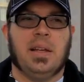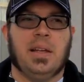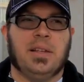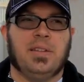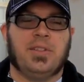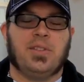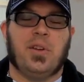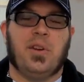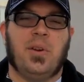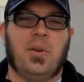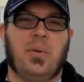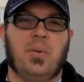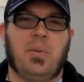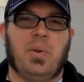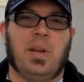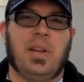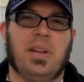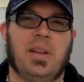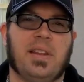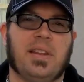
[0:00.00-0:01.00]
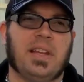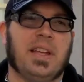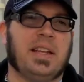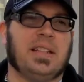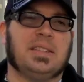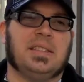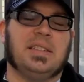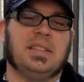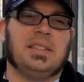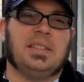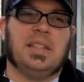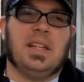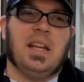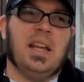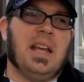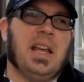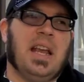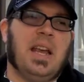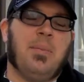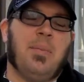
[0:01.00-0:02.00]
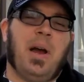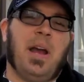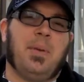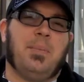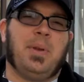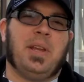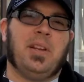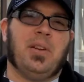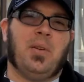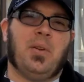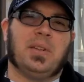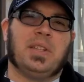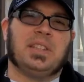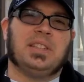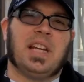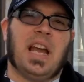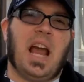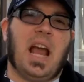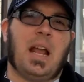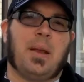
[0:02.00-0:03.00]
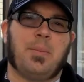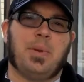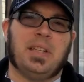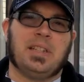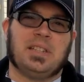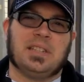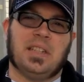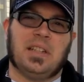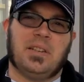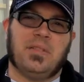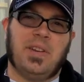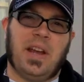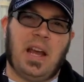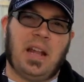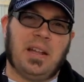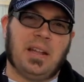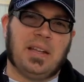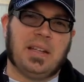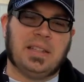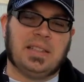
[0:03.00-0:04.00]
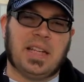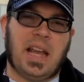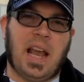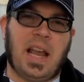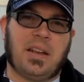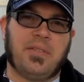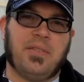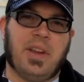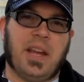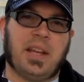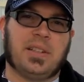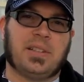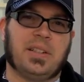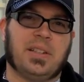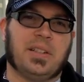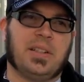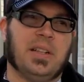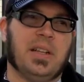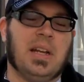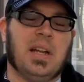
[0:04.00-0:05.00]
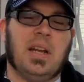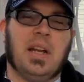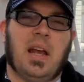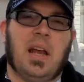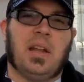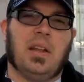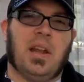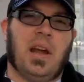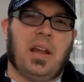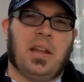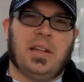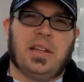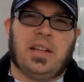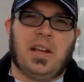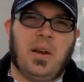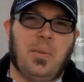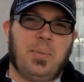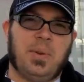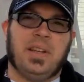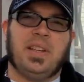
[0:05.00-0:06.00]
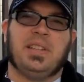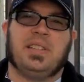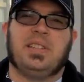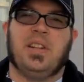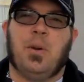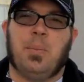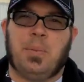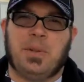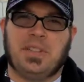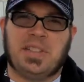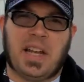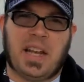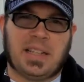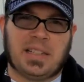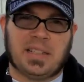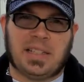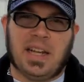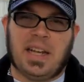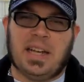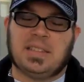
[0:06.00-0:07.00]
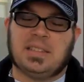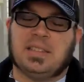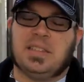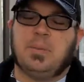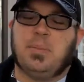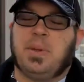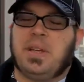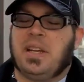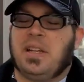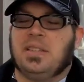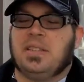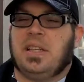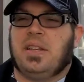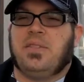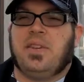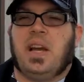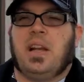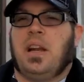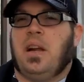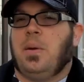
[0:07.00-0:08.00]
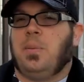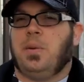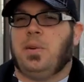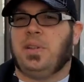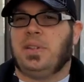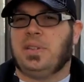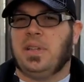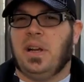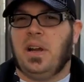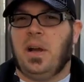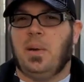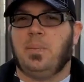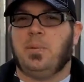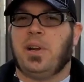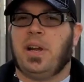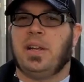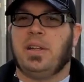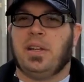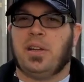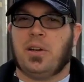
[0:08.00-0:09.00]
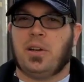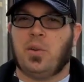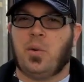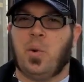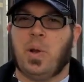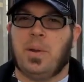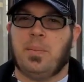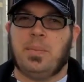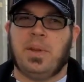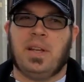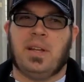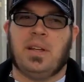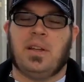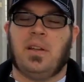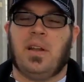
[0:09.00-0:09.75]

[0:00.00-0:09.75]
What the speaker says: So one of the things is it might be an old attack, but it's still a valid attack vector. A lot of the companies don't protect against it because they've got to upgrade their equipment.